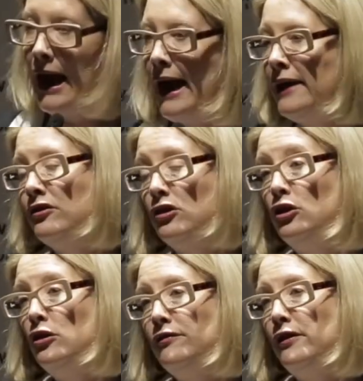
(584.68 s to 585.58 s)
And
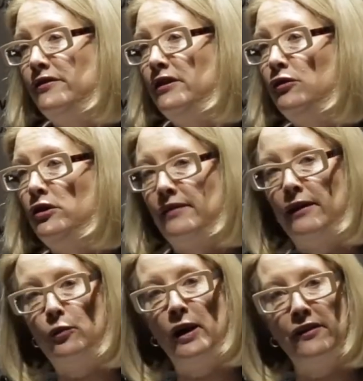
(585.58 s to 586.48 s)
University of New
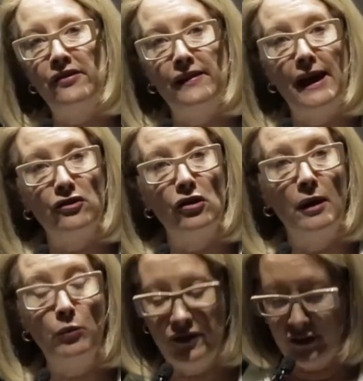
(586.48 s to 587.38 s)
South Wales at that
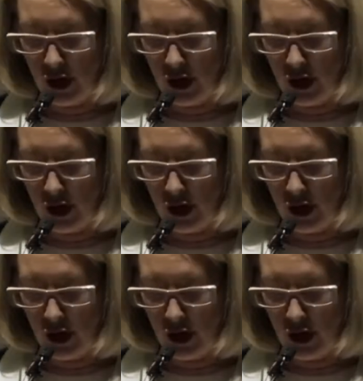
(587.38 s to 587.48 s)
time was the